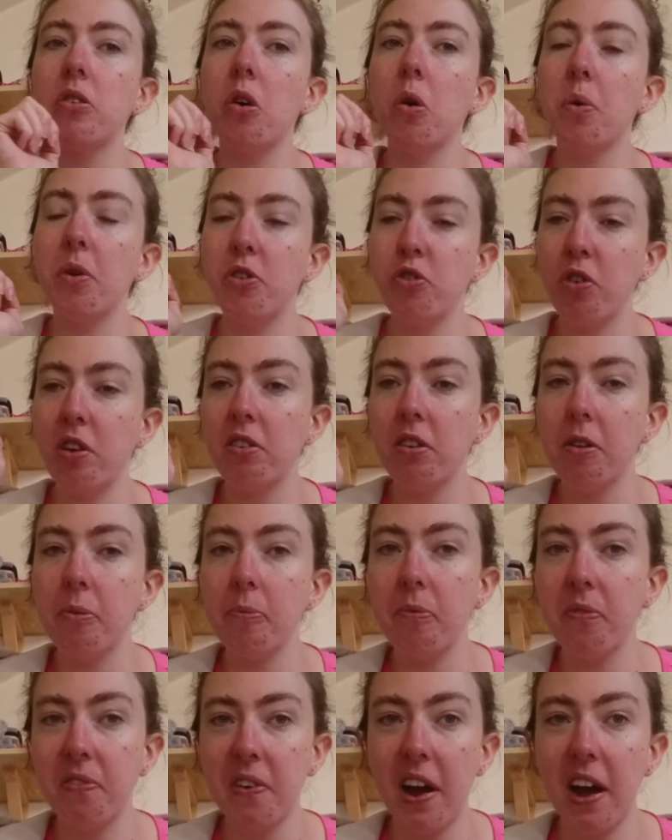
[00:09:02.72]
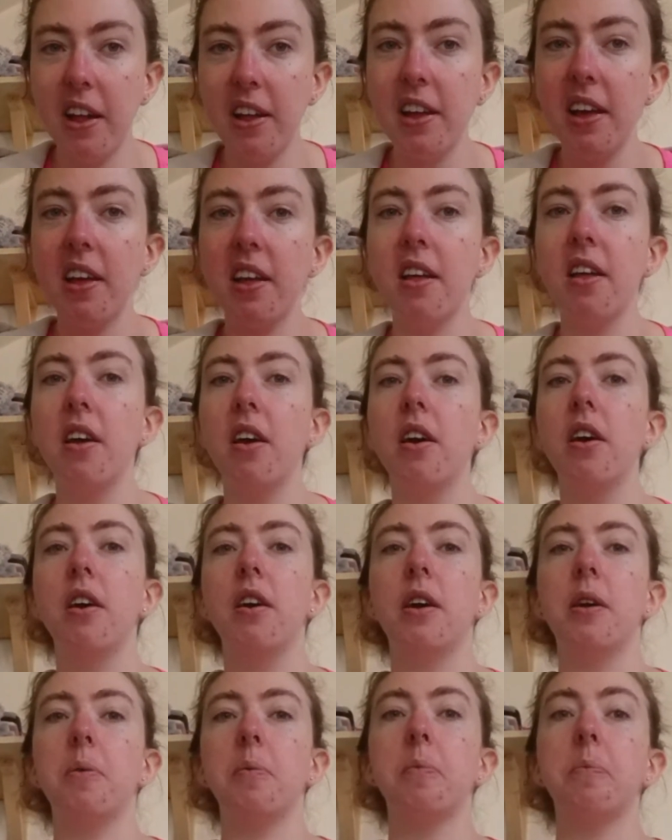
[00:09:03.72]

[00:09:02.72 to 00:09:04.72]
and protected from evil forces.